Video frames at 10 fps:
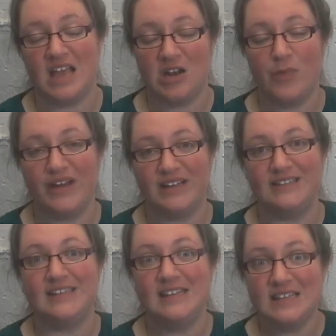and
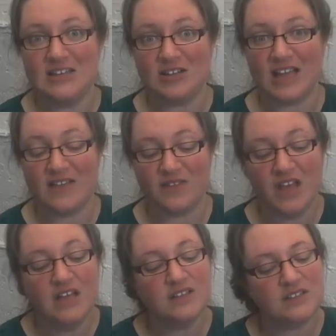abundance into your life.